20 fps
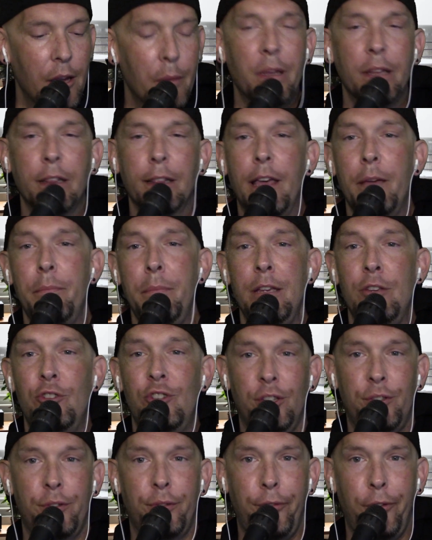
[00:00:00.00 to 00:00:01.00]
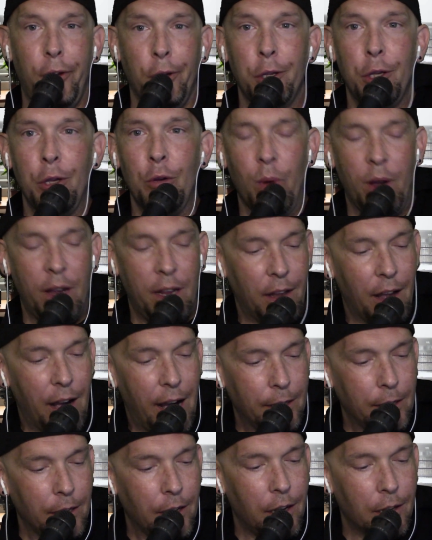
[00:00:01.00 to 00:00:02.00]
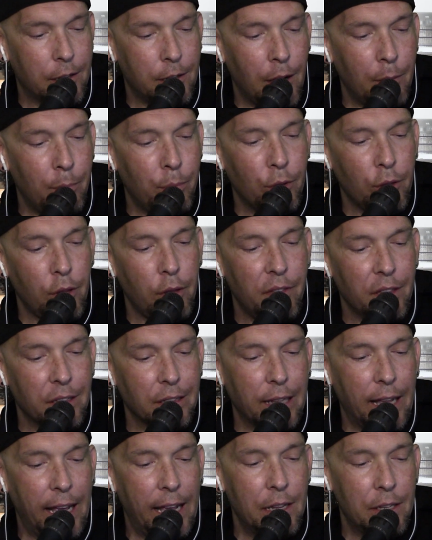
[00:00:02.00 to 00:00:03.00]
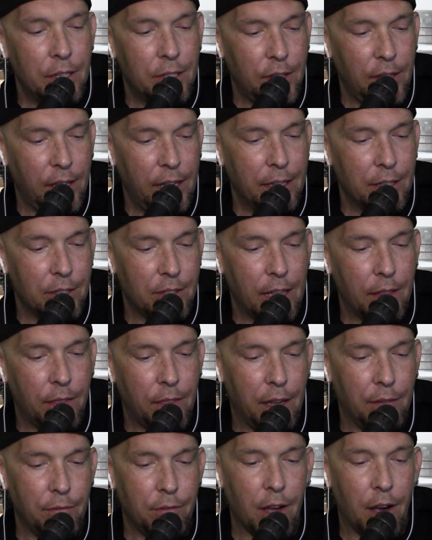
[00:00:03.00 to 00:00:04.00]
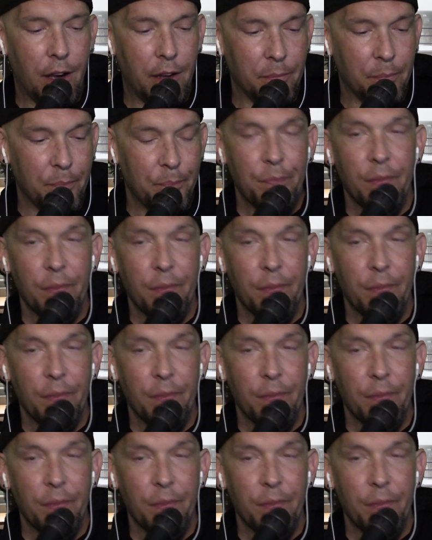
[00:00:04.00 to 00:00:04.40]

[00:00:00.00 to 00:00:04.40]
But let me just fill you in on a couple of the latest things that they've done.